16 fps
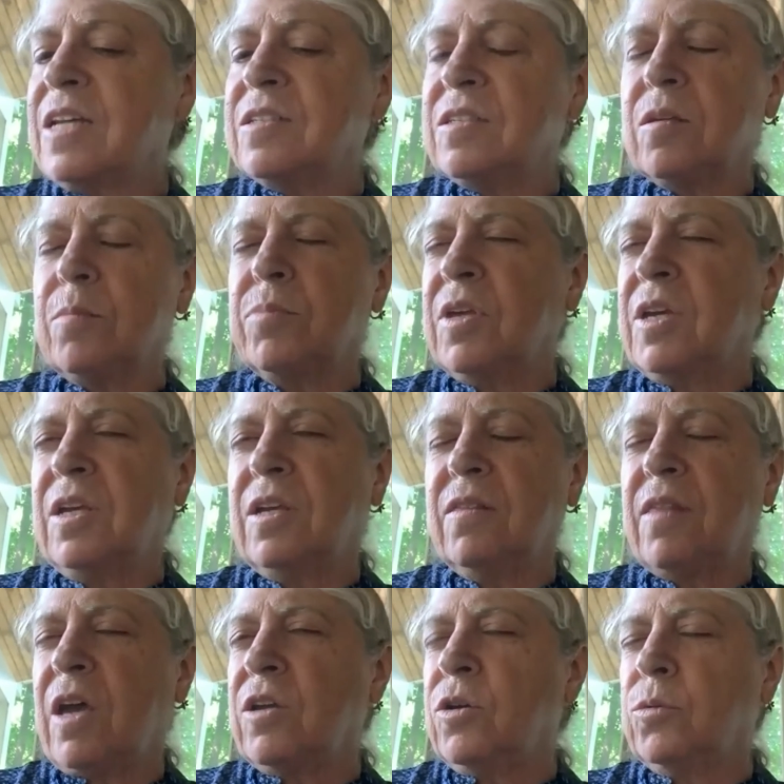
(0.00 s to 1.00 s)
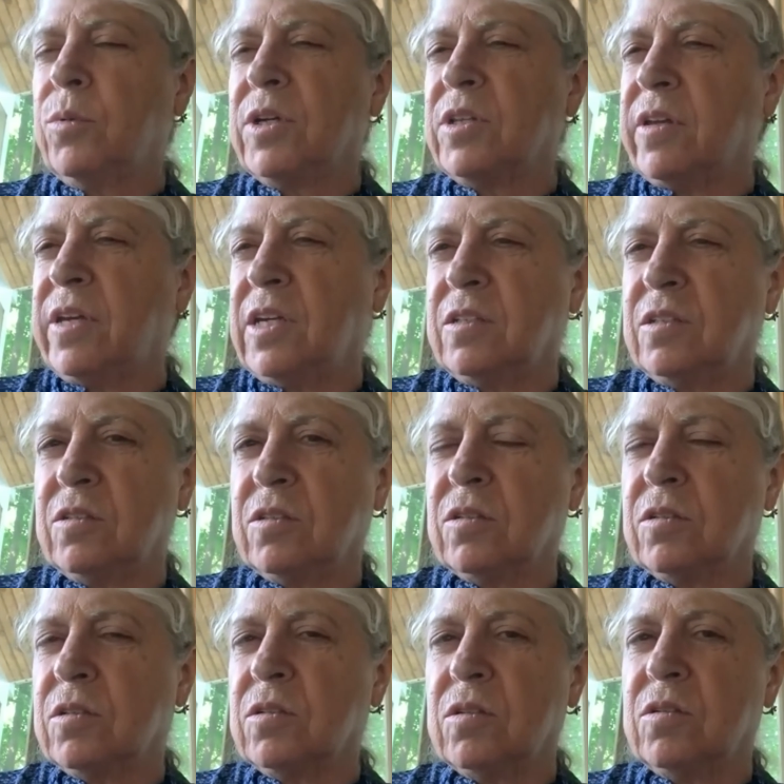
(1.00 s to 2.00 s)
something that you're willing,
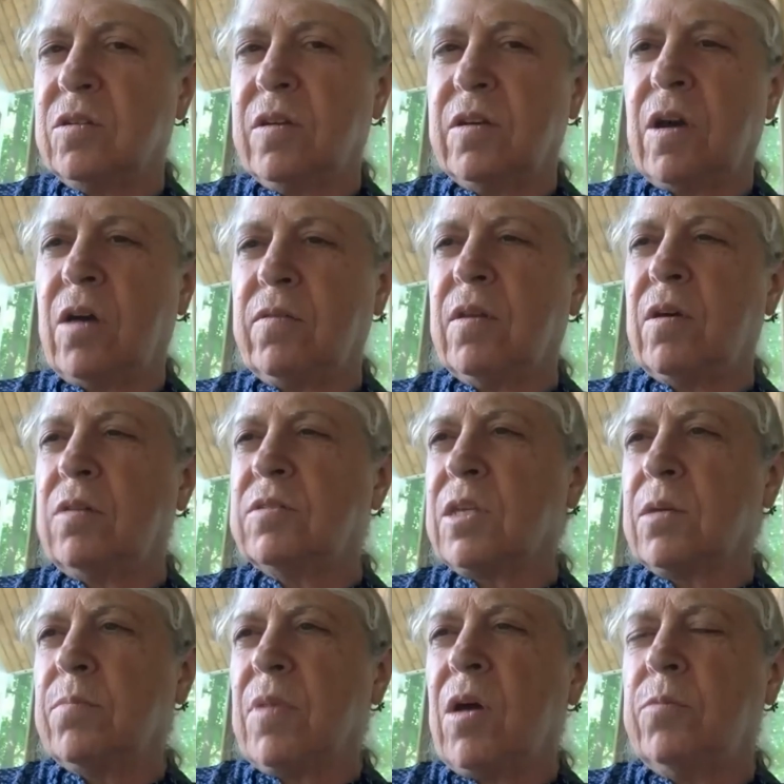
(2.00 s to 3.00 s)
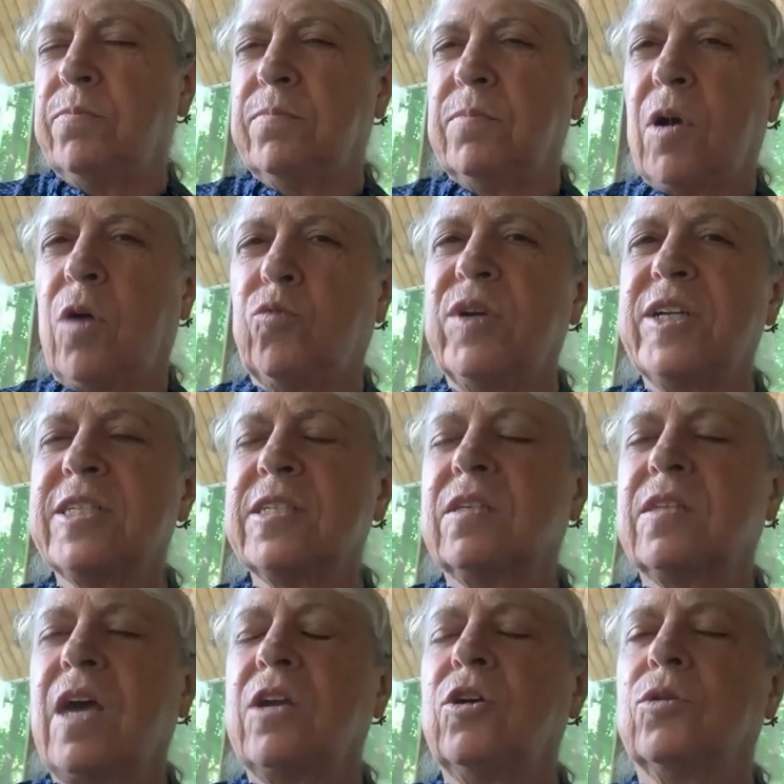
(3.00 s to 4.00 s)
a risk
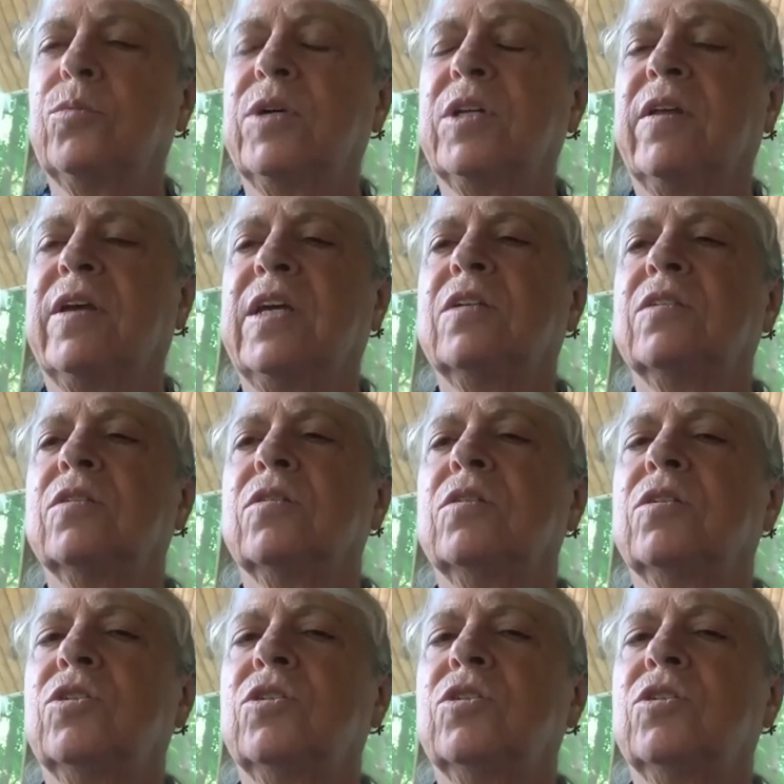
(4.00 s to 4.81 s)
that you're willing